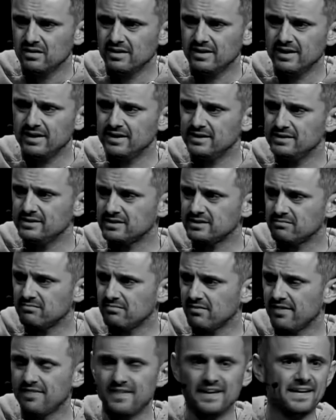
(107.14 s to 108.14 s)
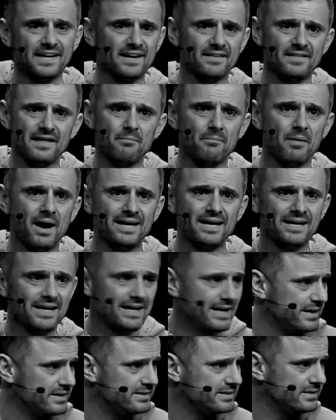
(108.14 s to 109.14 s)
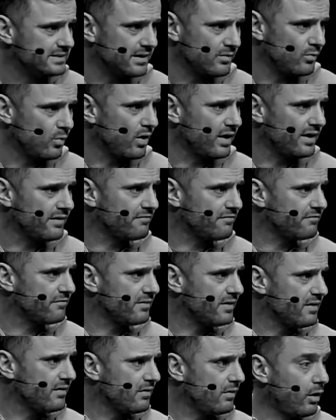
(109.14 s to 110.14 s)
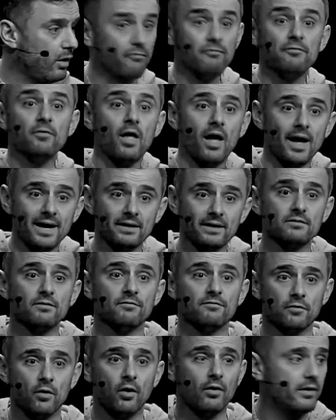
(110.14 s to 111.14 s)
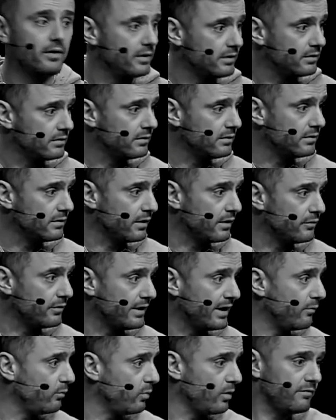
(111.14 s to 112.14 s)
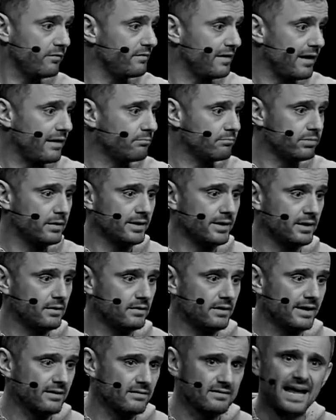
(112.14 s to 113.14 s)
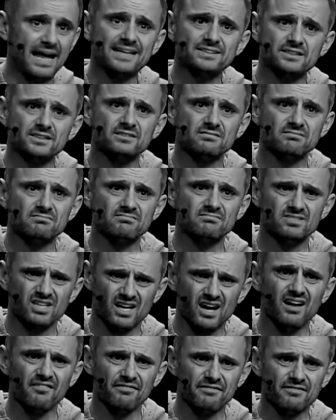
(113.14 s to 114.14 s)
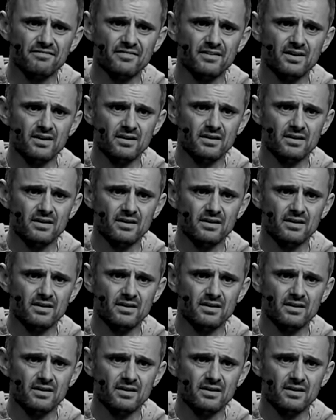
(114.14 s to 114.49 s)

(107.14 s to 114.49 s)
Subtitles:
is thinking that my kids and wife are flying to Florida the other day, and what if that plane, that's tough.